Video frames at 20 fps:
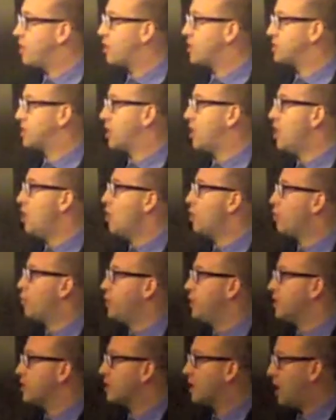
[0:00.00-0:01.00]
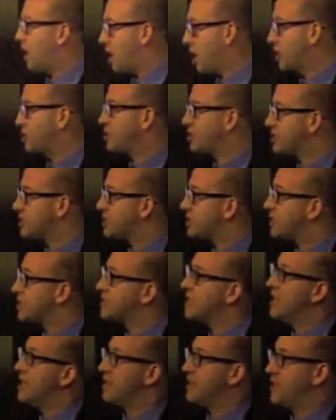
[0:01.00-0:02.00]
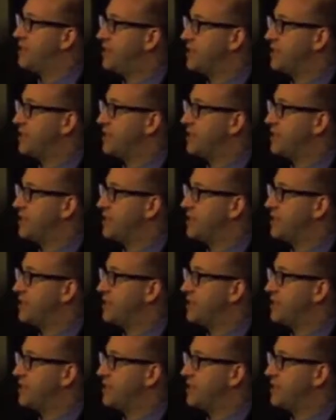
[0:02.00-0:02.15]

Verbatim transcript: there is a real consciousness